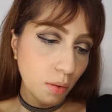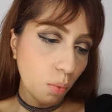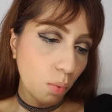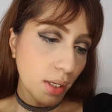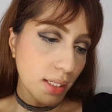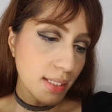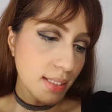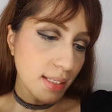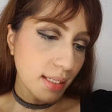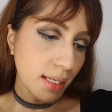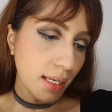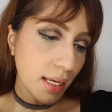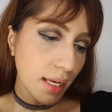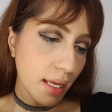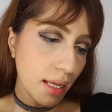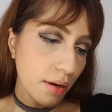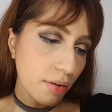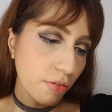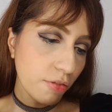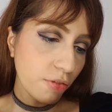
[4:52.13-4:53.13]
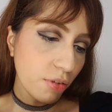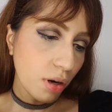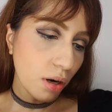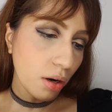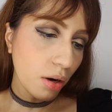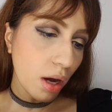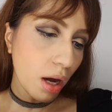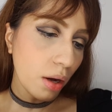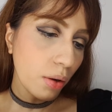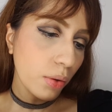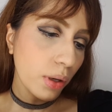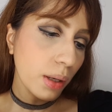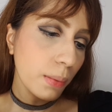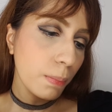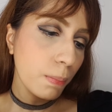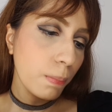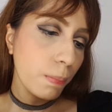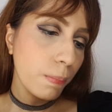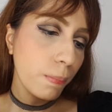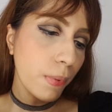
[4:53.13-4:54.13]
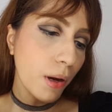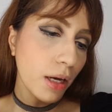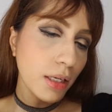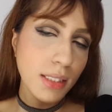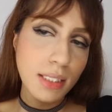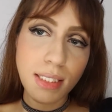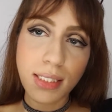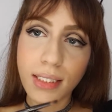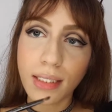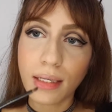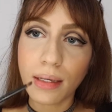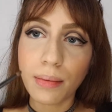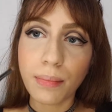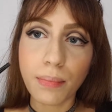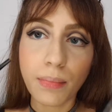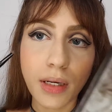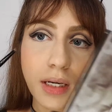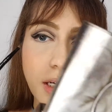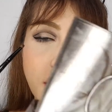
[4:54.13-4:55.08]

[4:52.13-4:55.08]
once again for our bottom.